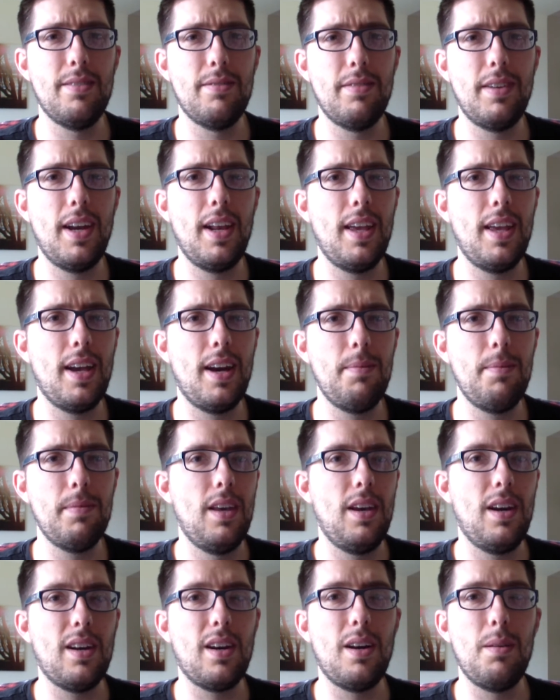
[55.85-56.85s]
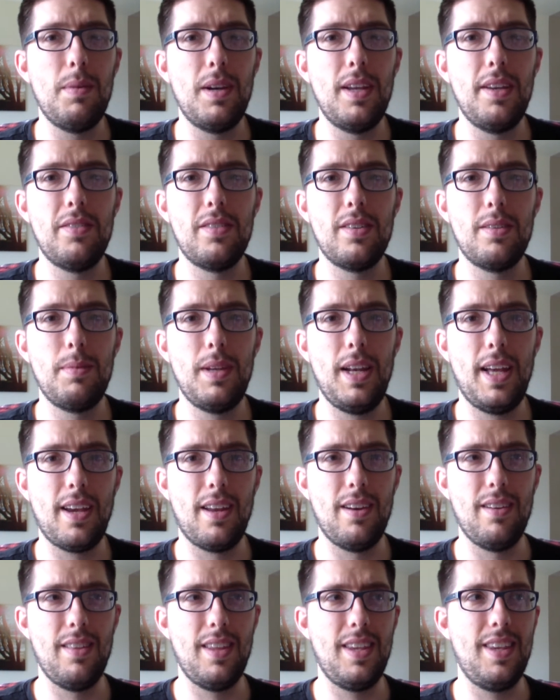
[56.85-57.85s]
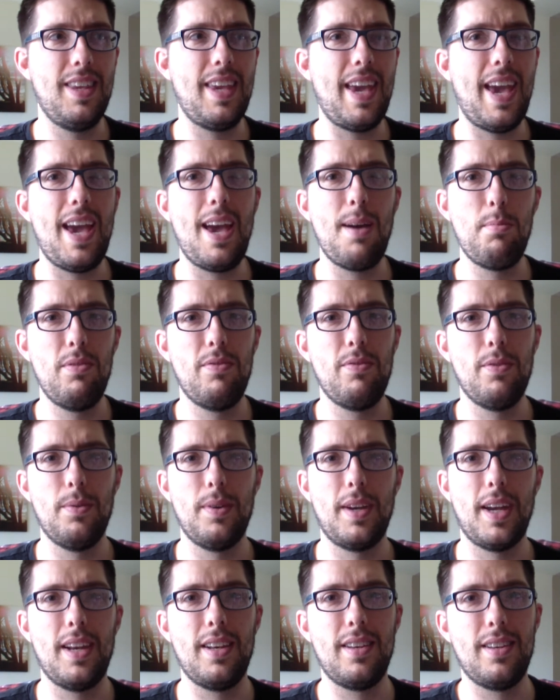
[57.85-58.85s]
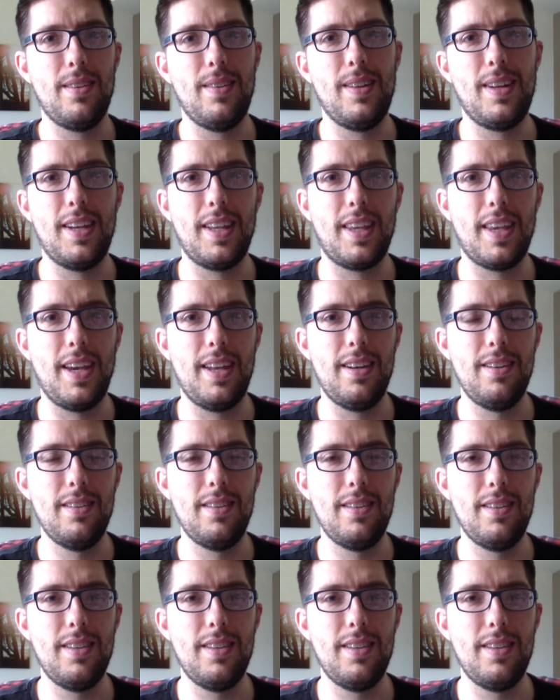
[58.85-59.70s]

I really am. I can't believe it's going to be like another year before we get to do that again.